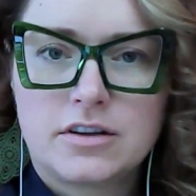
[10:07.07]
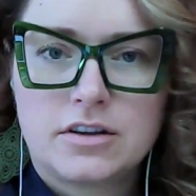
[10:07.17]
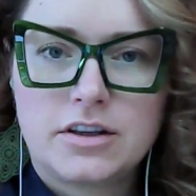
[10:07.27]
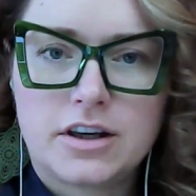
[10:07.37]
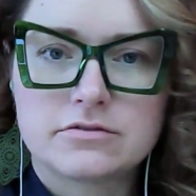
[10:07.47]

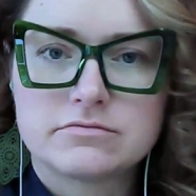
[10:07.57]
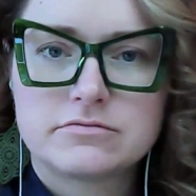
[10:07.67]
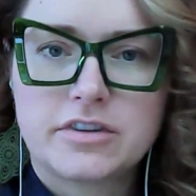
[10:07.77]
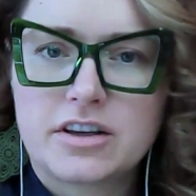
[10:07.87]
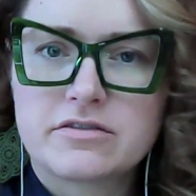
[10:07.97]
yeah,
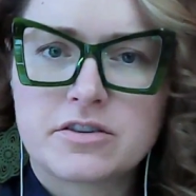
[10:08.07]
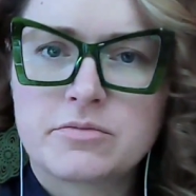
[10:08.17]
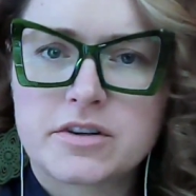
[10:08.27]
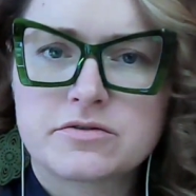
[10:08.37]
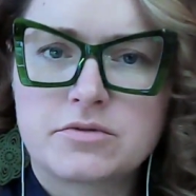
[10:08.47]
thank you very
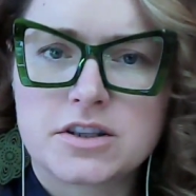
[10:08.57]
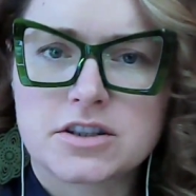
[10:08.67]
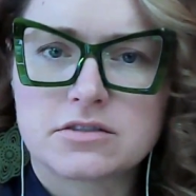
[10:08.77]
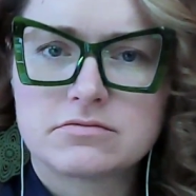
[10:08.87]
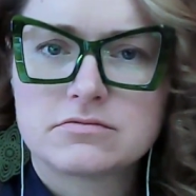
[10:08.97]
much for
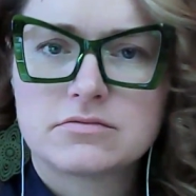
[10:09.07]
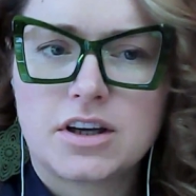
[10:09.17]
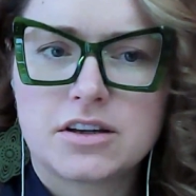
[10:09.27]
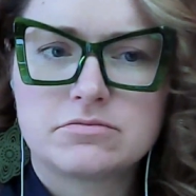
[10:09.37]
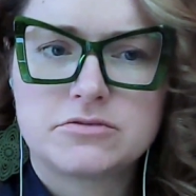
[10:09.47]
watching.
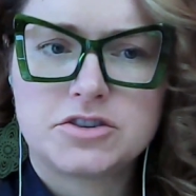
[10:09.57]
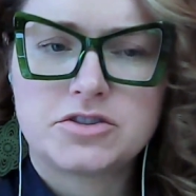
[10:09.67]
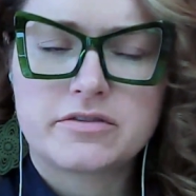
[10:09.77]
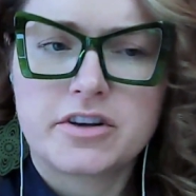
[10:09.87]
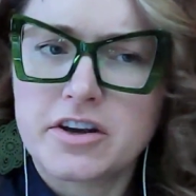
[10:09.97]
Did
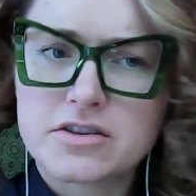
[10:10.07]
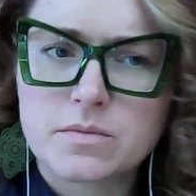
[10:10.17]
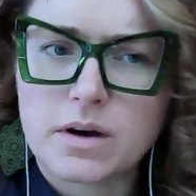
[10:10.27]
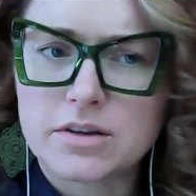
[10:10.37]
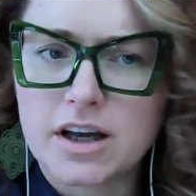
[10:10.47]
you ever hear
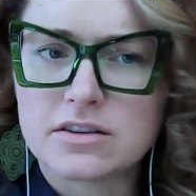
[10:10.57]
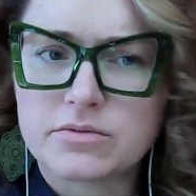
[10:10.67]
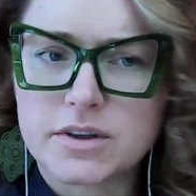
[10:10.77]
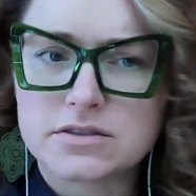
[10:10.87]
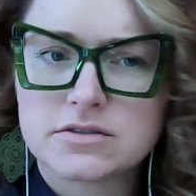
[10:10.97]
about Isle of
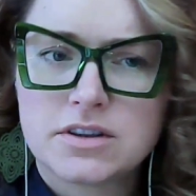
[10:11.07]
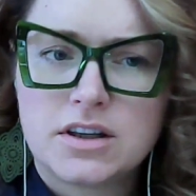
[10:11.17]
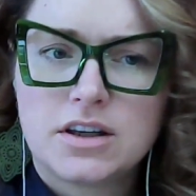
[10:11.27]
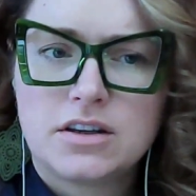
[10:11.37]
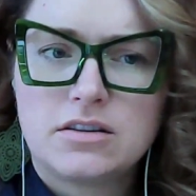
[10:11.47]
Man?
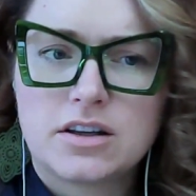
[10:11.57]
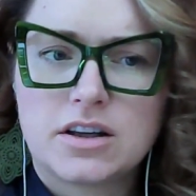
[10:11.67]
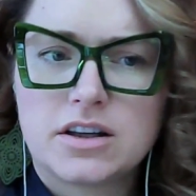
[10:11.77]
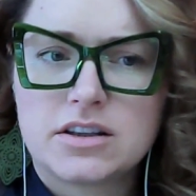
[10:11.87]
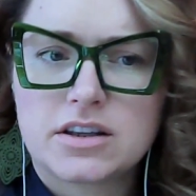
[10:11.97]

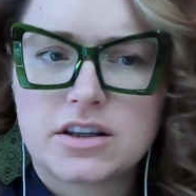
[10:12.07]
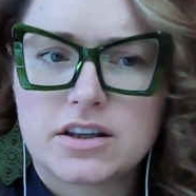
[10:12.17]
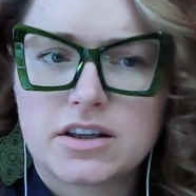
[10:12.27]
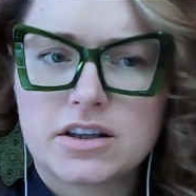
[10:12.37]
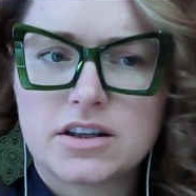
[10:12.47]
And
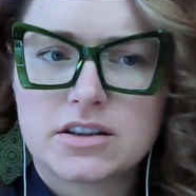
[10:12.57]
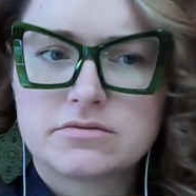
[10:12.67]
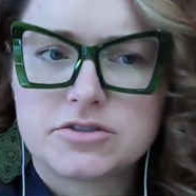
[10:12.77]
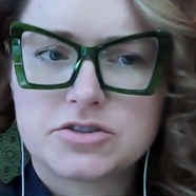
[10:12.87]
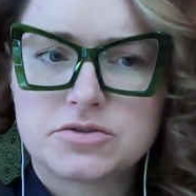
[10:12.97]

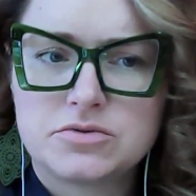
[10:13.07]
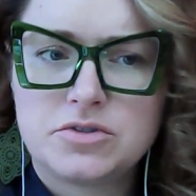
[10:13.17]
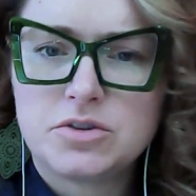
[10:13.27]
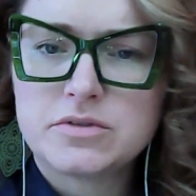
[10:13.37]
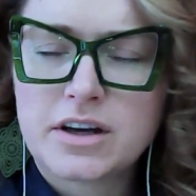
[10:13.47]
did you
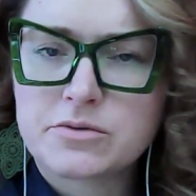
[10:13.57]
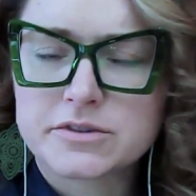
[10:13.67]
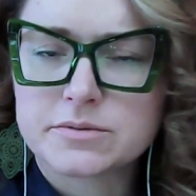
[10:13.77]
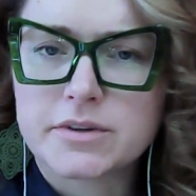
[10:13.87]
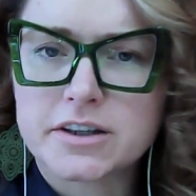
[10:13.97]
know that it
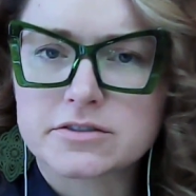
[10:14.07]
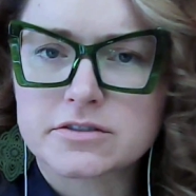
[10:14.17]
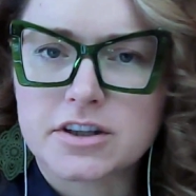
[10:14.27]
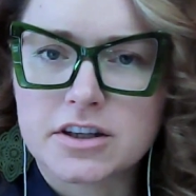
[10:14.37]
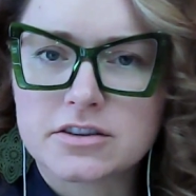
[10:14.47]
wasn't part of
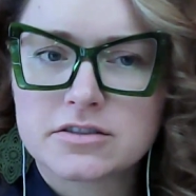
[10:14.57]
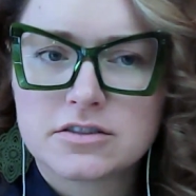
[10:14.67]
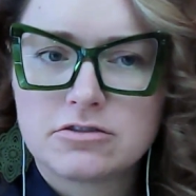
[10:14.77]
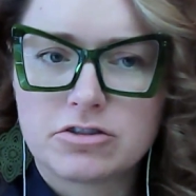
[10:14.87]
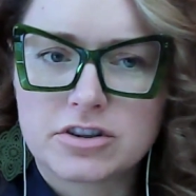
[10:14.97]
UK,
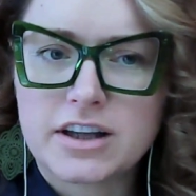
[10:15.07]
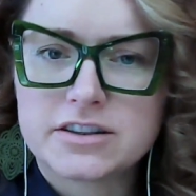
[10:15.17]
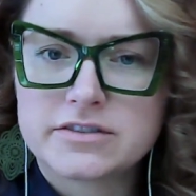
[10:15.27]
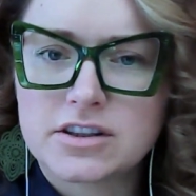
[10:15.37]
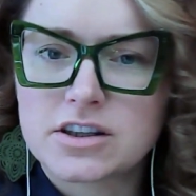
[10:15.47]
or not
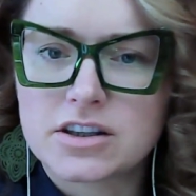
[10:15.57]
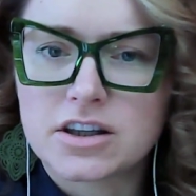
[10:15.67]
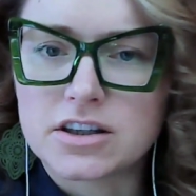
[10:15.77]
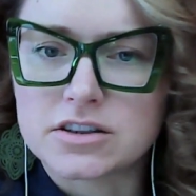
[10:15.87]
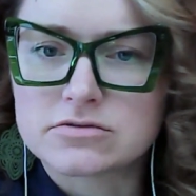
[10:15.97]
even
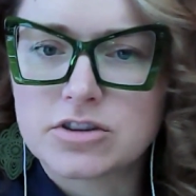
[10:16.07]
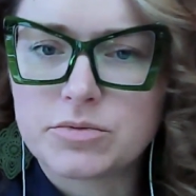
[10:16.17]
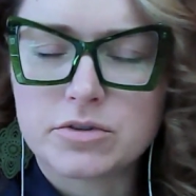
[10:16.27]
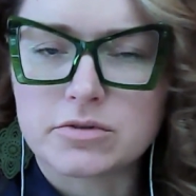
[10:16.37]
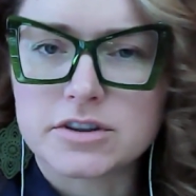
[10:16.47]
a
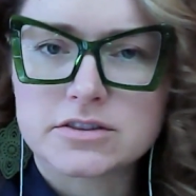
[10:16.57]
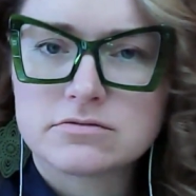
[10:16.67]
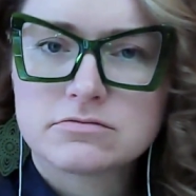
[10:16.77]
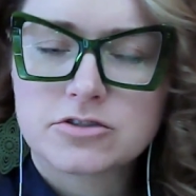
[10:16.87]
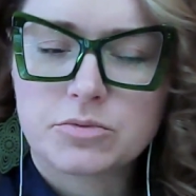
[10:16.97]

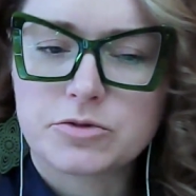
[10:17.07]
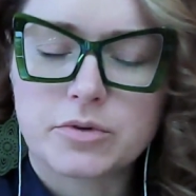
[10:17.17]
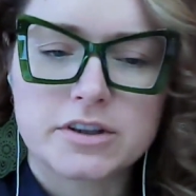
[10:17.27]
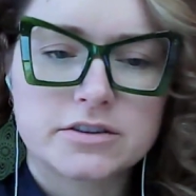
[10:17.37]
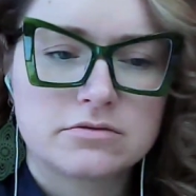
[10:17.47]

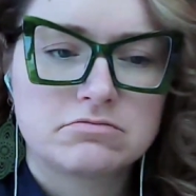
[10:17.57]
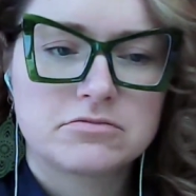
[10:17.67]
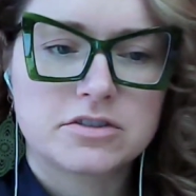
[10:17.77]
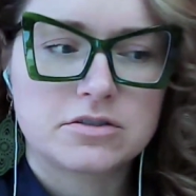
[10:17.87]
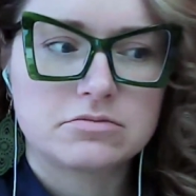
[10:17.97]
Commonwealth?
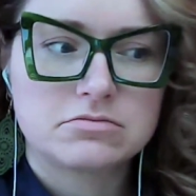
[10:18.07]
So